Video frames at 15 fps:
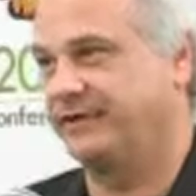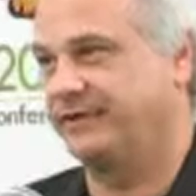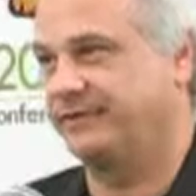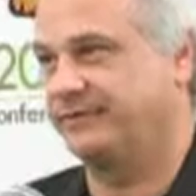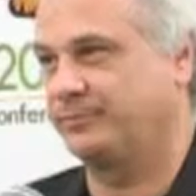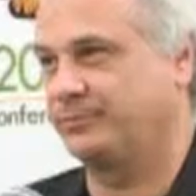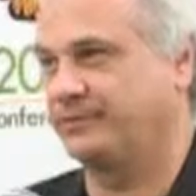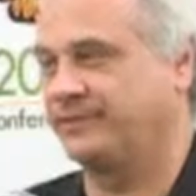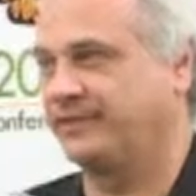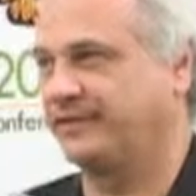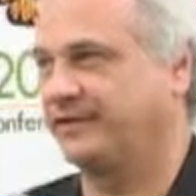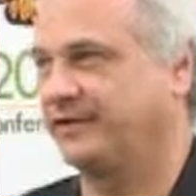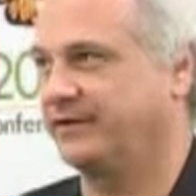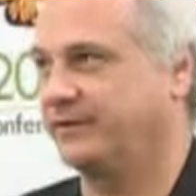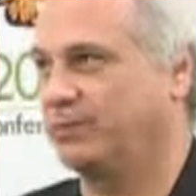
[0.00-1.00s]
is what's
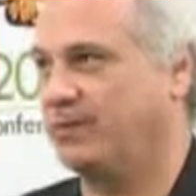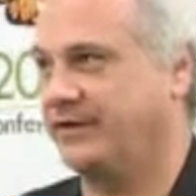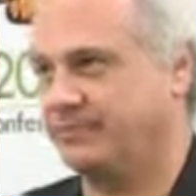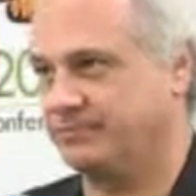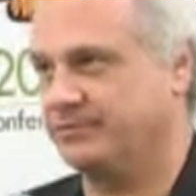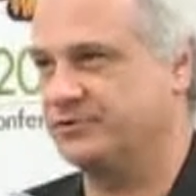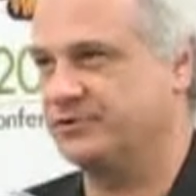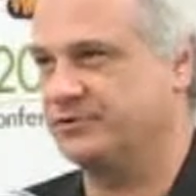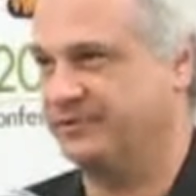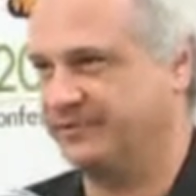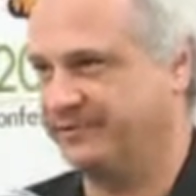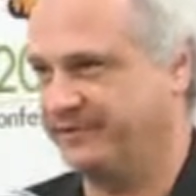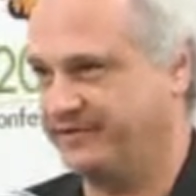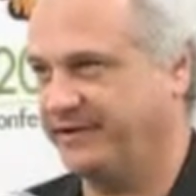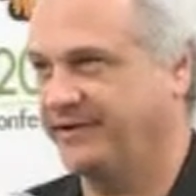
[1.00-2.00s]
quite crucial
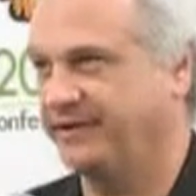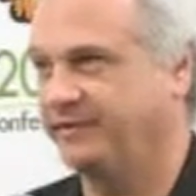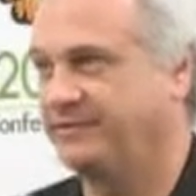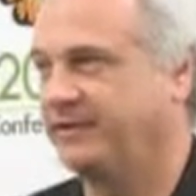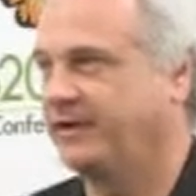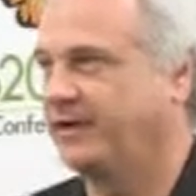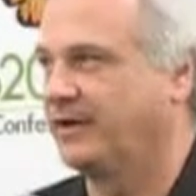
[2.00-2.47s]
these days.